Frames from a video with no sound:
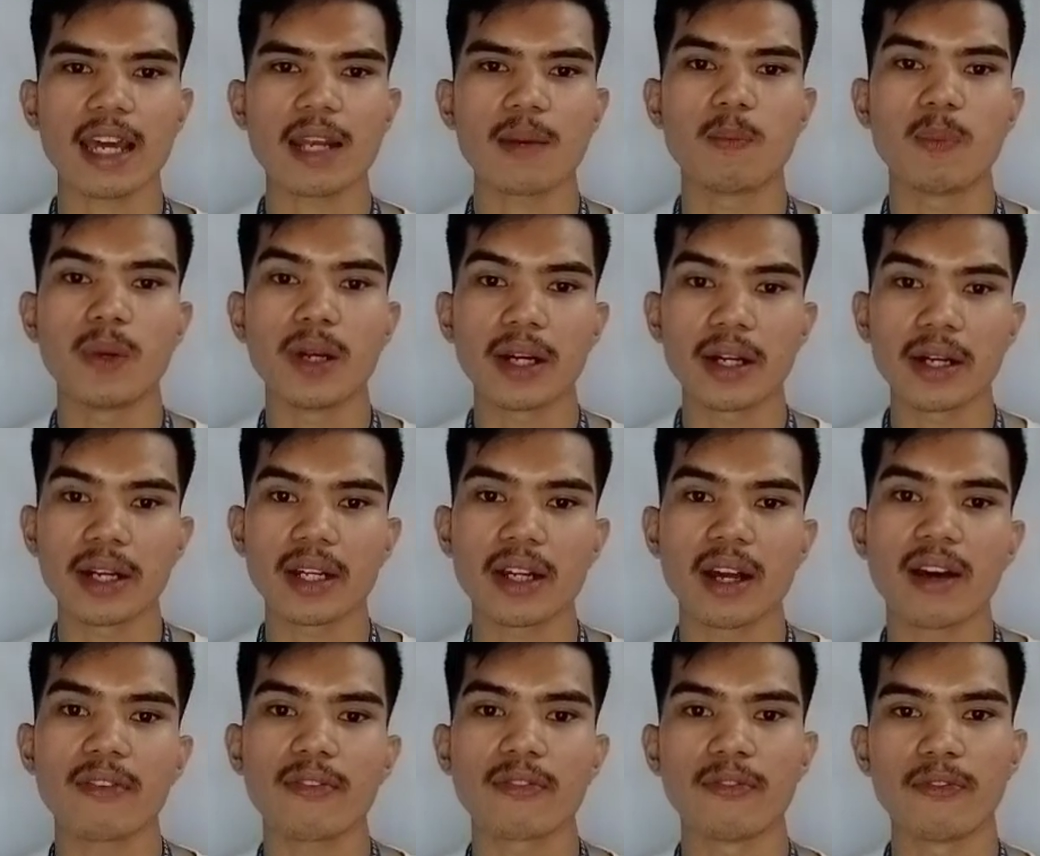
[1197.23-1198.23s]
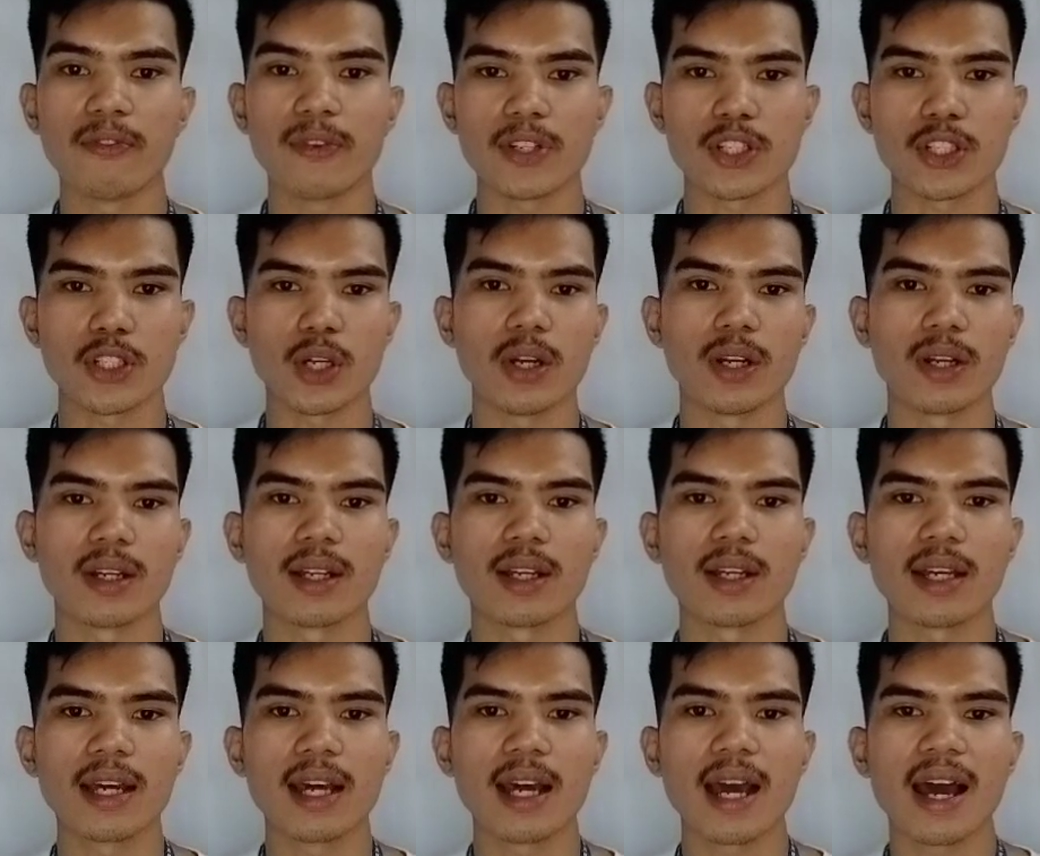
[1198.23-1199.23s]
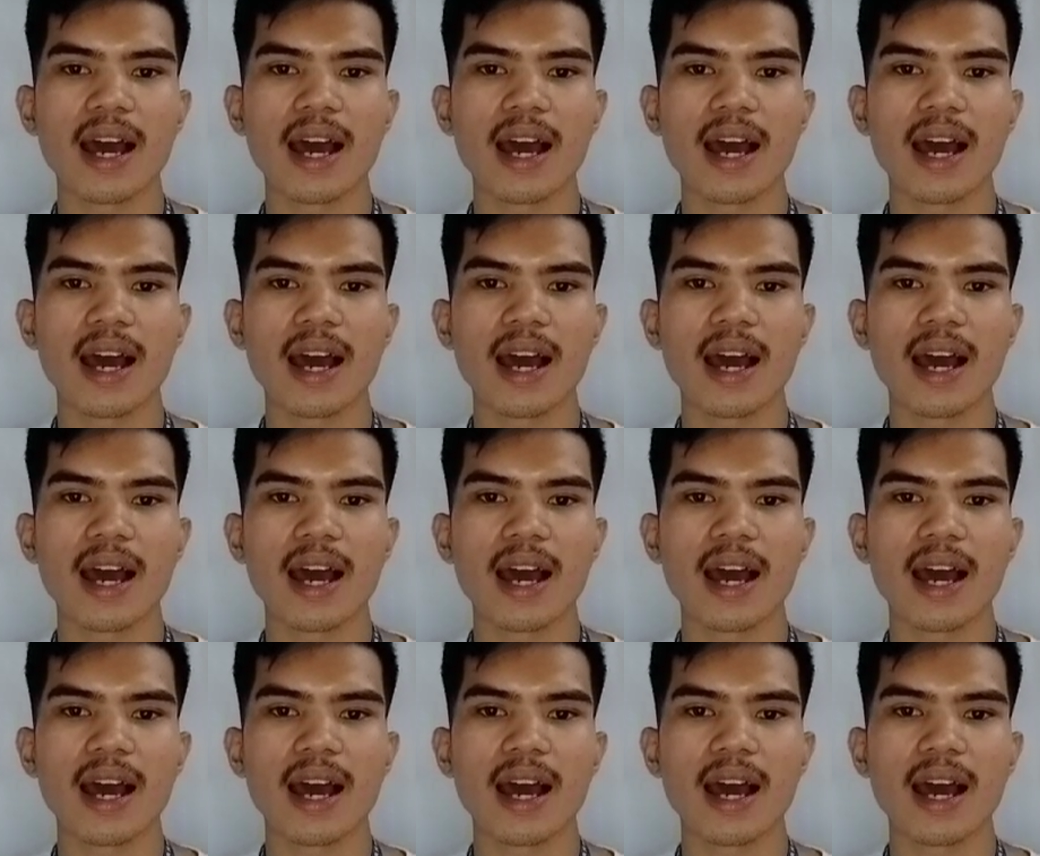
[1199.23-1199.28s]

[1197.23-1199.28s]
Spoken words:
and blurring of vision.